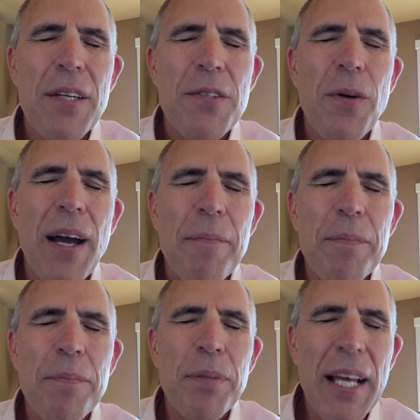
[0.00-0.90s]
So I
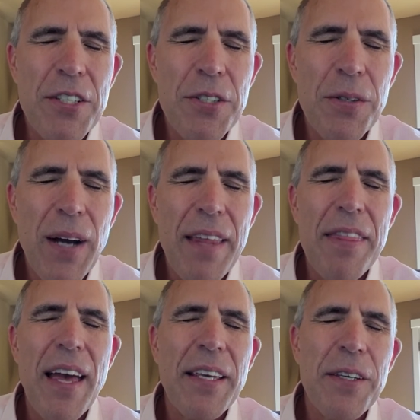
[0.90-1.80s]
bless you. I
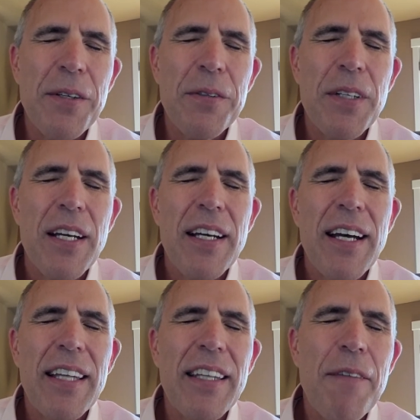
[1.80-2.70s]
thank you.
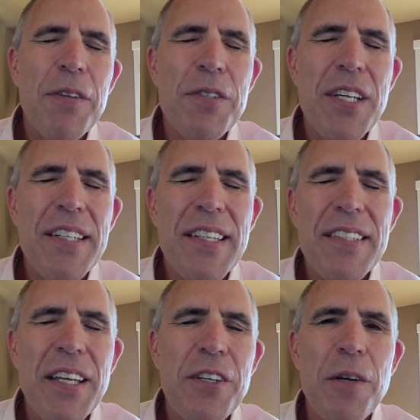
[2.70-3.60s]
I love you,
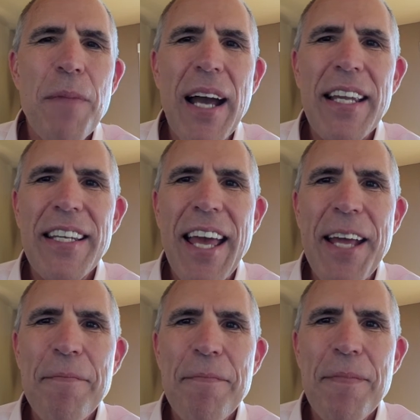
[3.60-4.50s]
Jesus, in your mighty
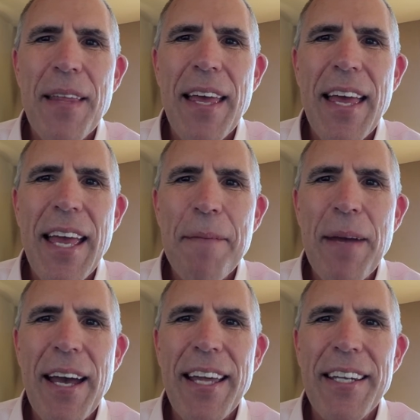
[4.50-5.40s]
name.
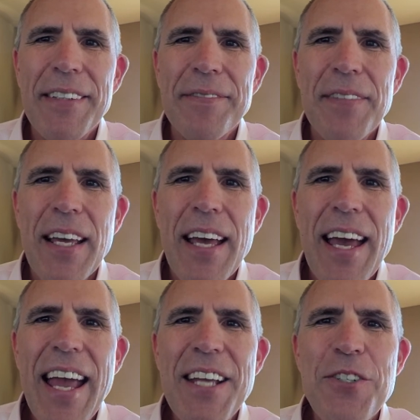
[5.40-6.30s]
Amen.
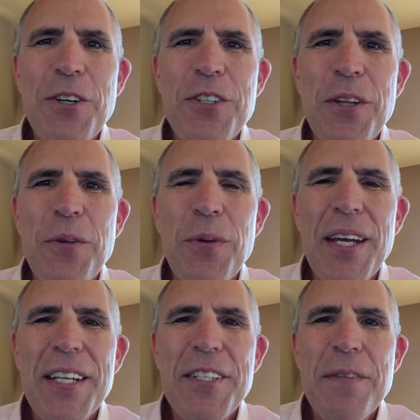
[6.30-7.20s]
Hey, Church on the
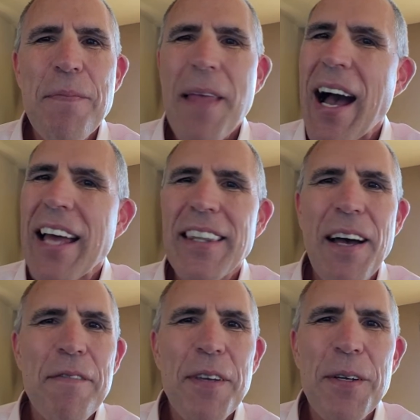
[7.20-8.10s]
Ridge, I
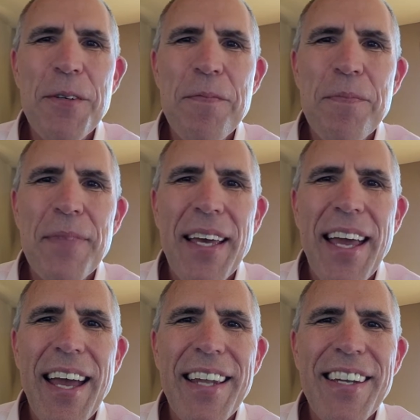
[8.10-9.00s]
love you,
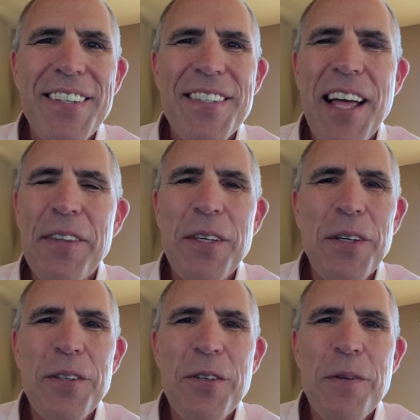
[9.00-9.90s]
and there's nothing
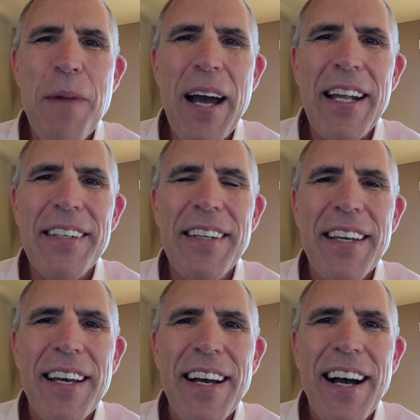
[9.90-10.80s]
you can do about it.
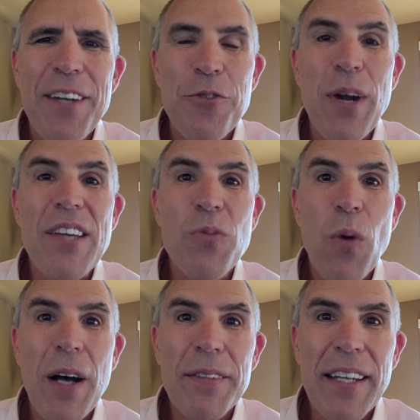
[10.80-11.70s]
Uh, dress
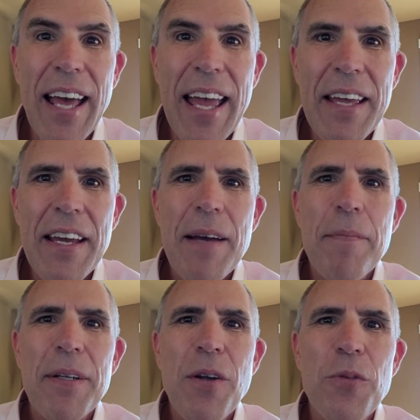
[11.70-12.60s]
well today,
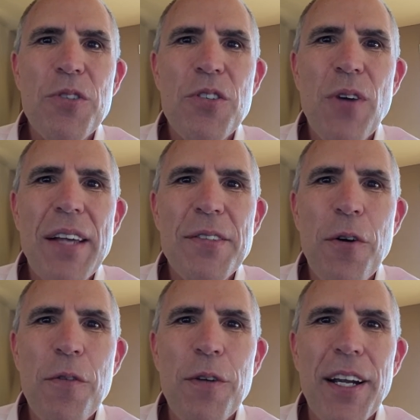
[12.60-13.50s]
but don't stress
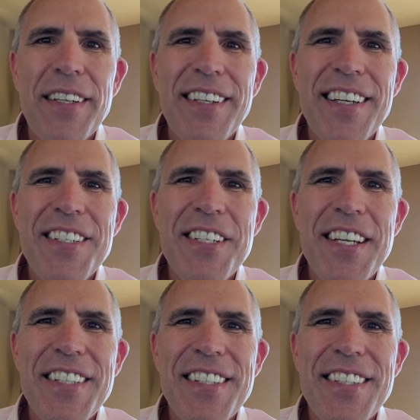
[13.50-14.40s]
over it. In
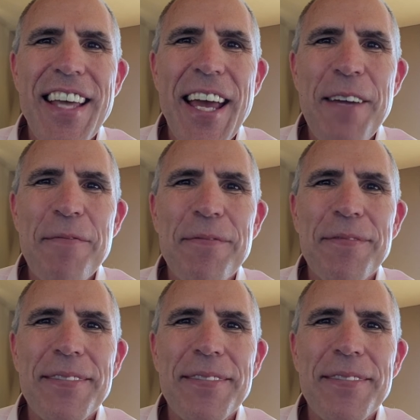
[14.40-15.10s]
Jesus' name.